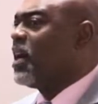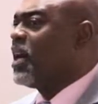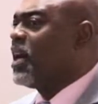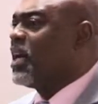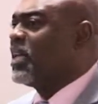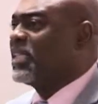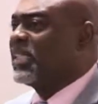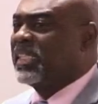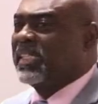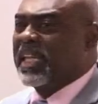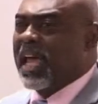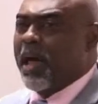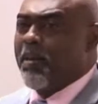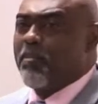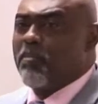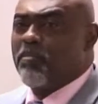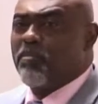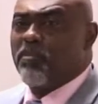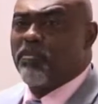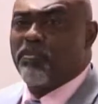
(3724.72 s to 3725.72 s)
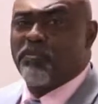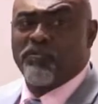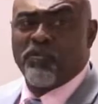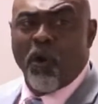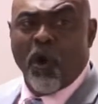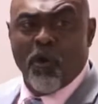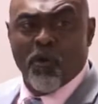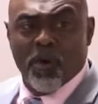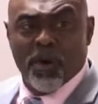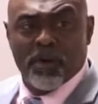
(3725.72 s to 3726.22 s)
step
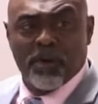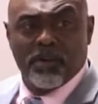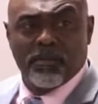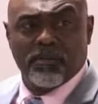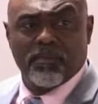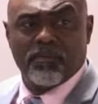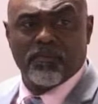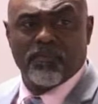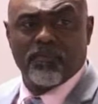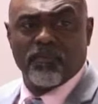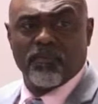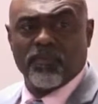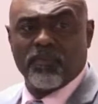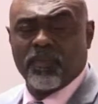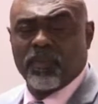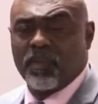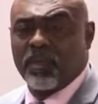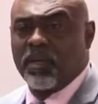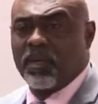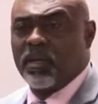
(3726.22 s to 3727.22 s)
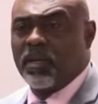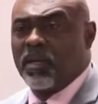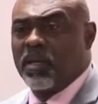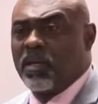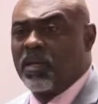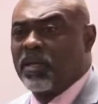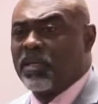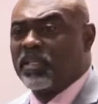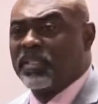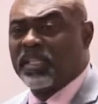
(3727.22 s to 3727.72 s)
forward
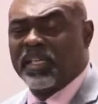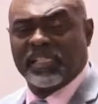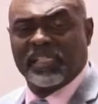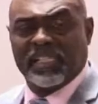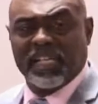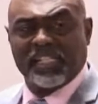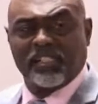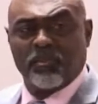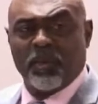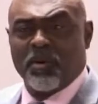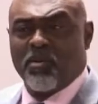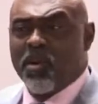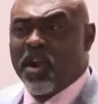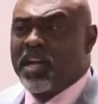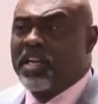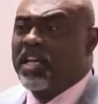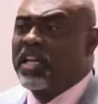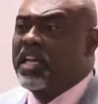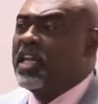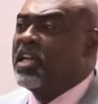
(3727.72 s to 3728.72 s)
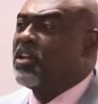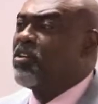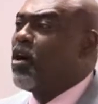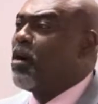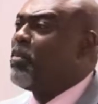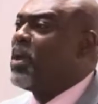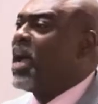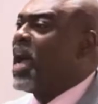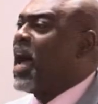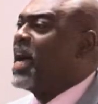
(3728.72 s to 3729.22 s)
to assist with greater
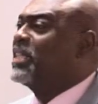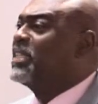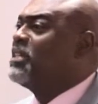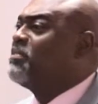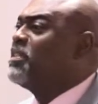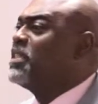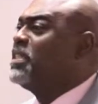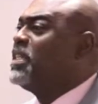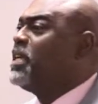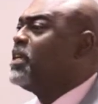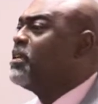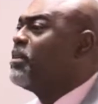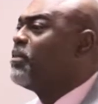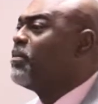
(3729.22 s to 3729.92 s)
economic activity